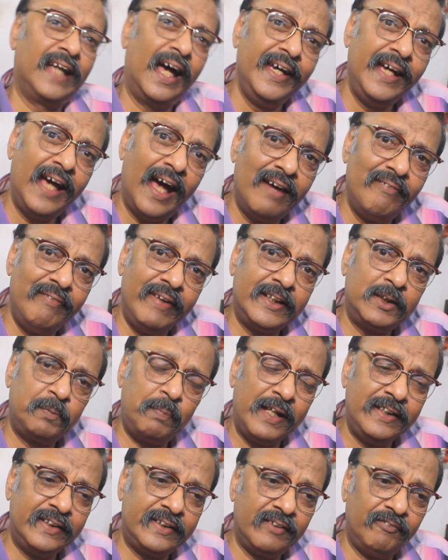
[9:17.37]
I have
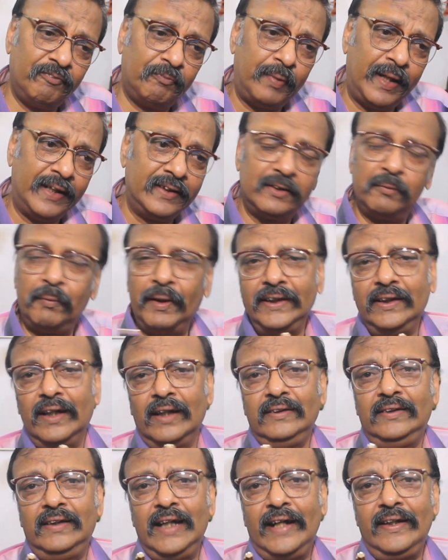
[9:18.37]
expensive pens, but
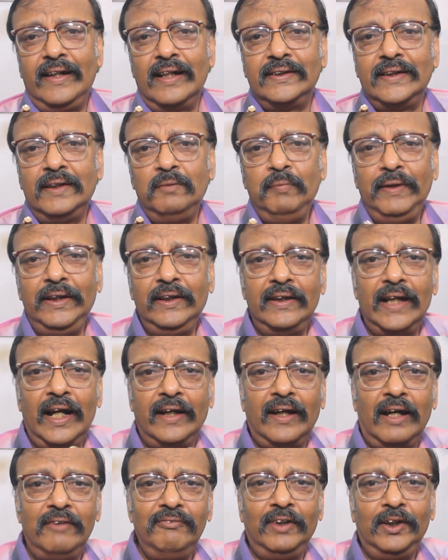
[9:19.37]
that doesn't mean
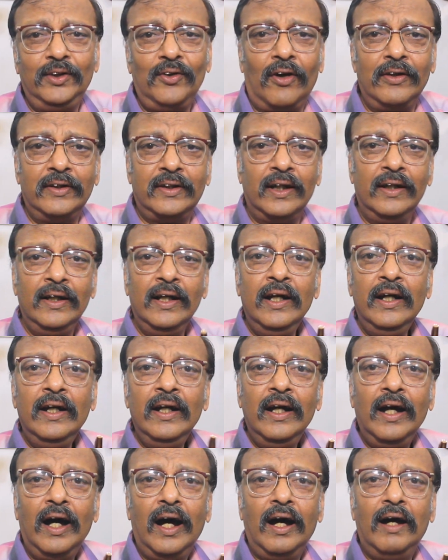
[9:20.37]
that I will not
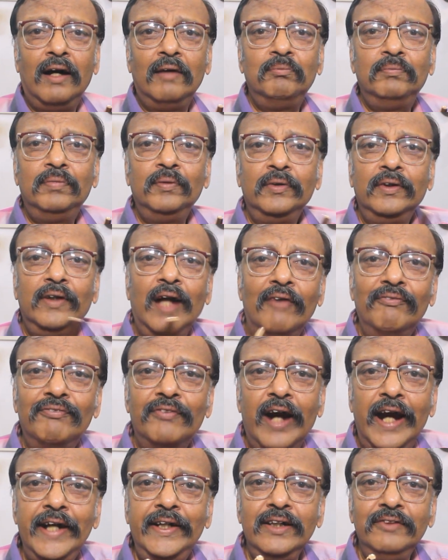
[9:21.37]
love
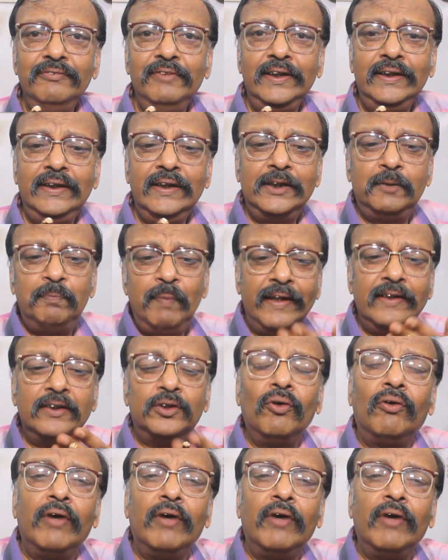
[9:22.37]
writing with these pens.